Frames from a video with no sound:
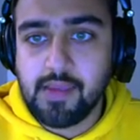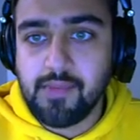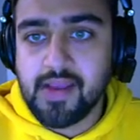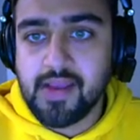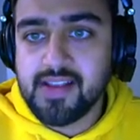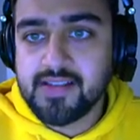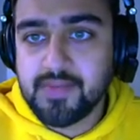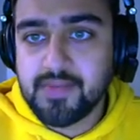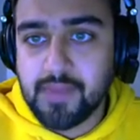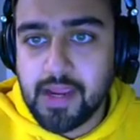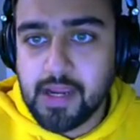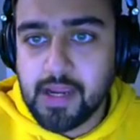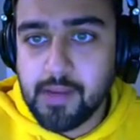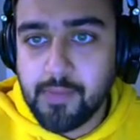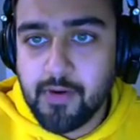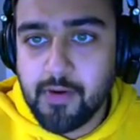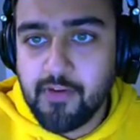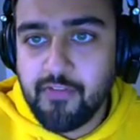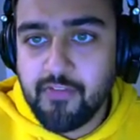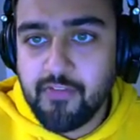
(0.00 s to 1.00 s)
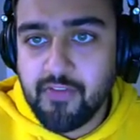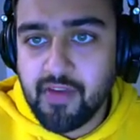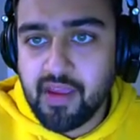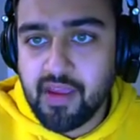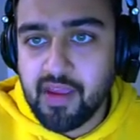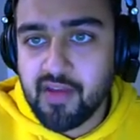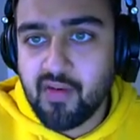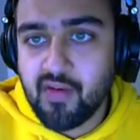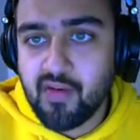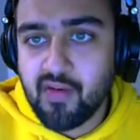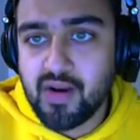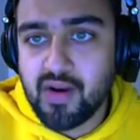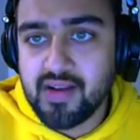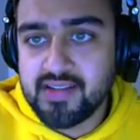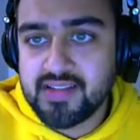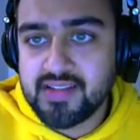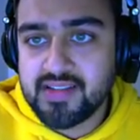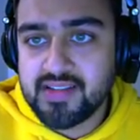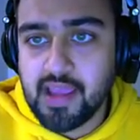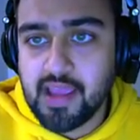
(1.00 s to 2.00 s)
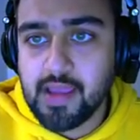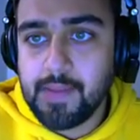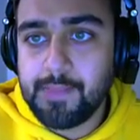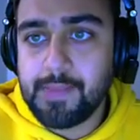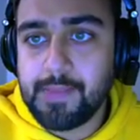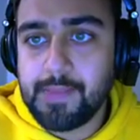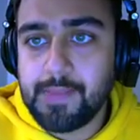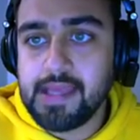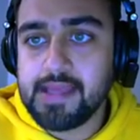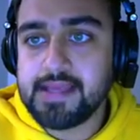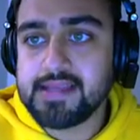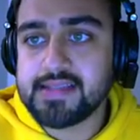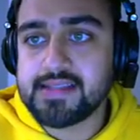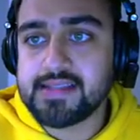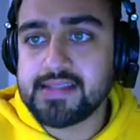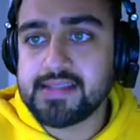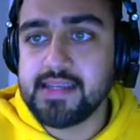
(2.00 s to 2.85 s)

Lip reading: emails made up of words A, B,